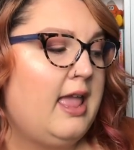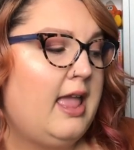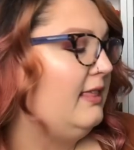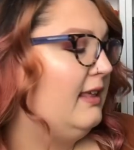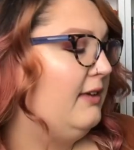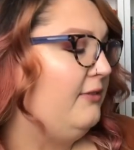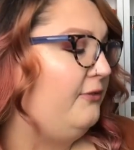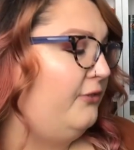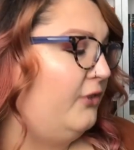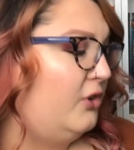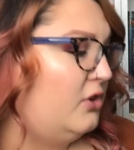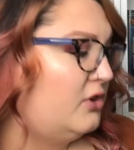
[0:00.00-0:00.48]

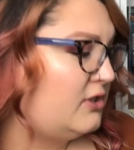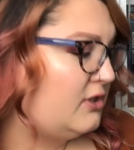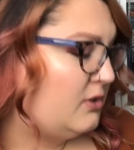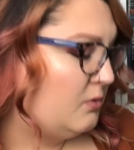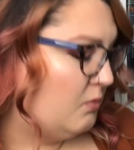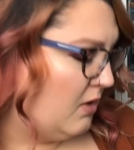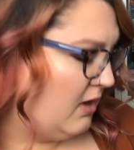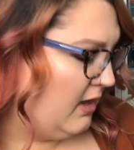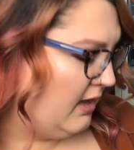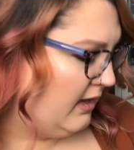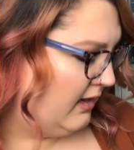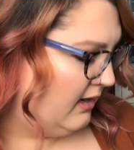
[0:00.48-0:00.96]
The
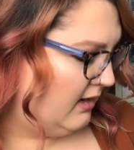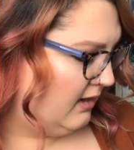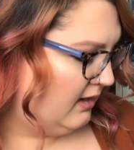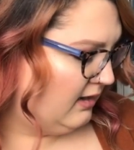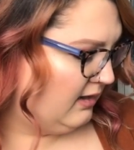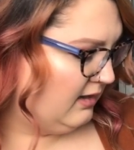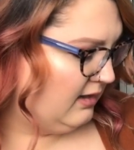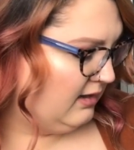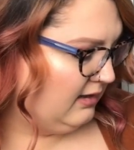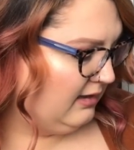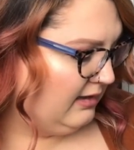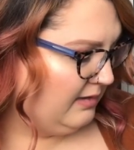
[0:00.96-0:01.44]
first one,
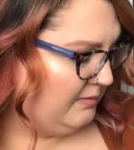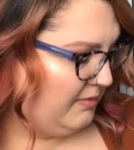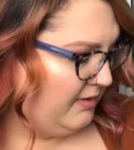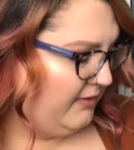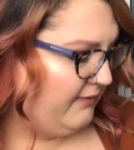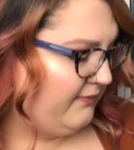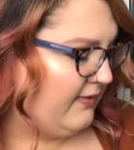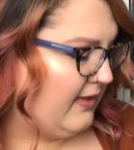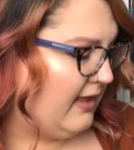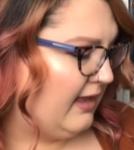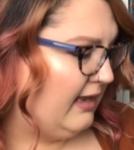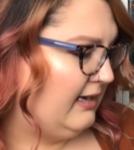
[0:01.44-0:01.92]
let
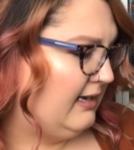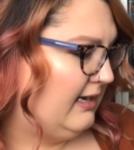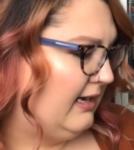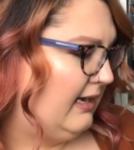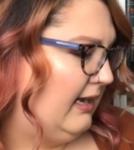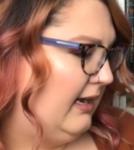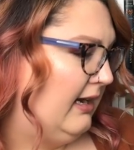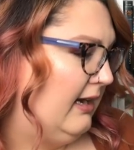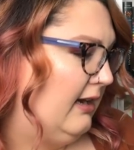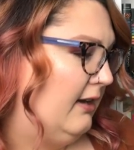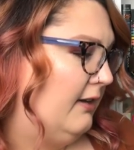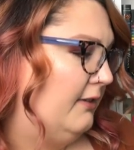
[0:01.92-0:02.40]
me find
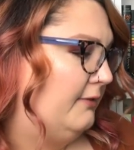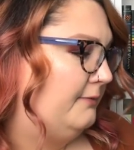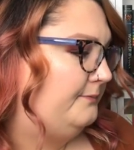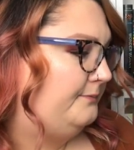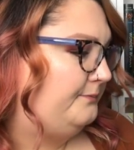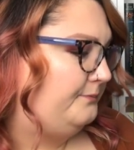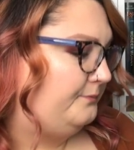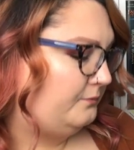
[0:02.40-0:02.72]
it here.